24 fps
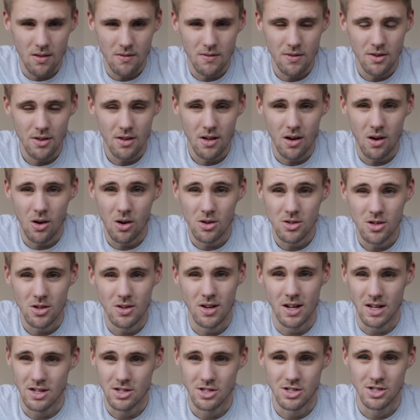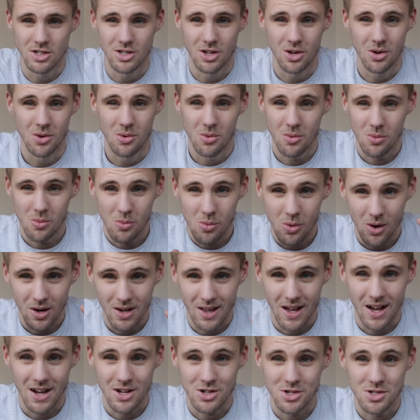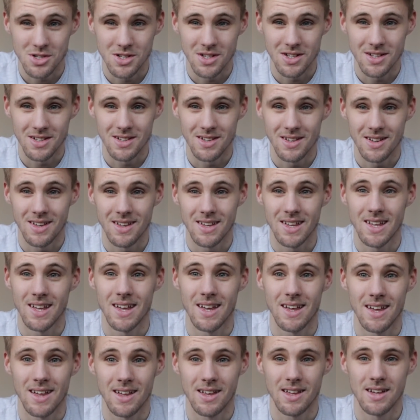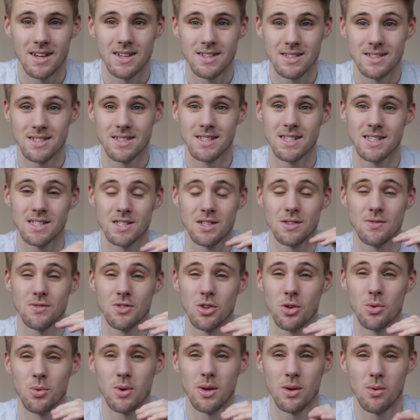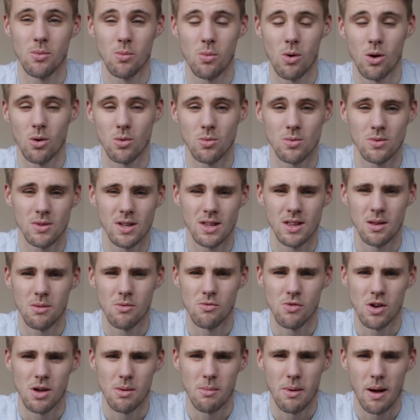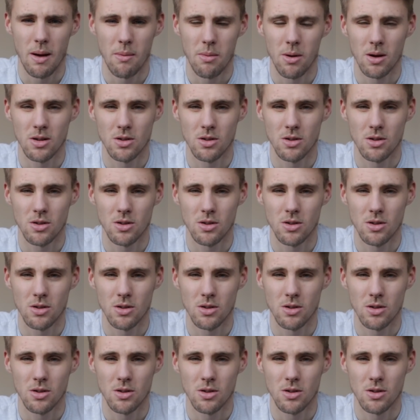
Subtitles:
but I don't actually know what it actually consists of doing while in a remap.